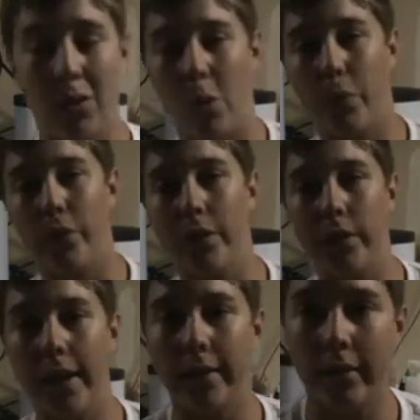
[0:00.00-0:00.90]
hopefully
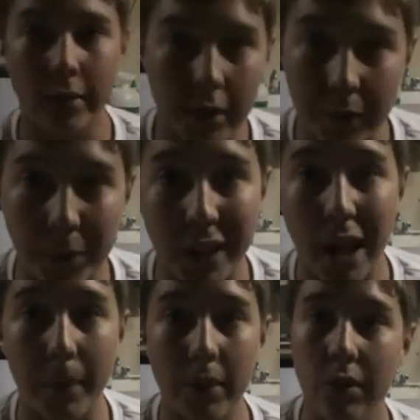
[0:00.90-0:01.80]
you guys can leave some
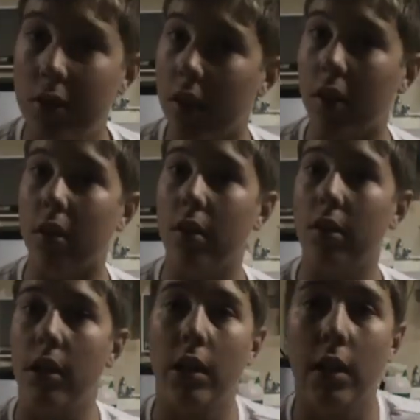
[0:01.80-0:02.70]
comments and
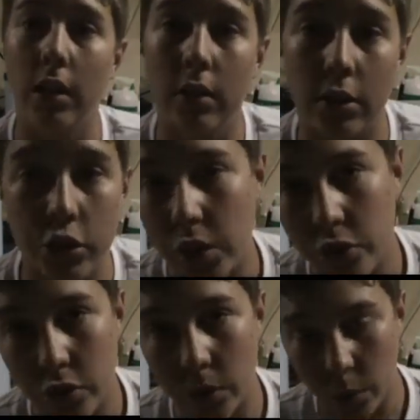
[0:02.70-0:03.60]
suggestions